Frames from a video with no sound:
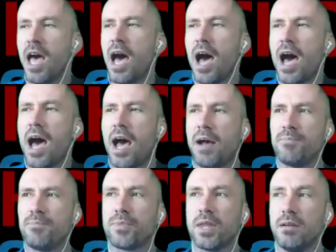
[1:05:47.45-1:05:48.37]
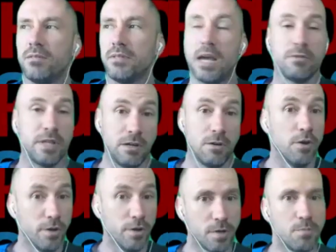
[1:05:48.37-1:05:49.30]
Um, now they're
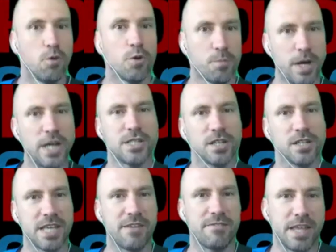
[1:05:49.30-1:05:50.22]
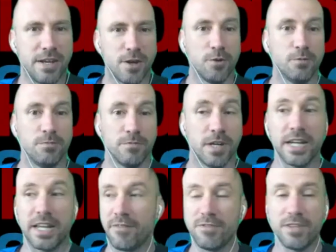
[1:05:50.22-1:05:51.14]
under more pressure because they know,
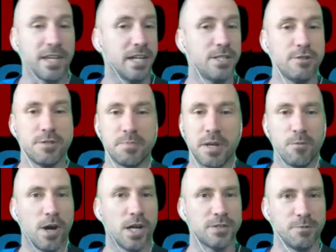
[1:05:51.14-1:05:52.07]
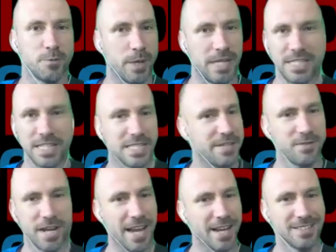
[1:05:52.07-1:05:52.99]
right, everything I do mm. is being watched from twenty-six yeah. different
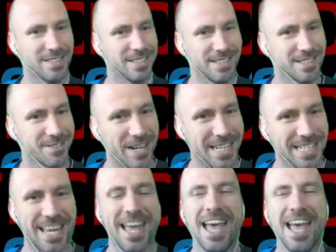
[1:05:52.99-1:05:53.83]
angles. This is crazy.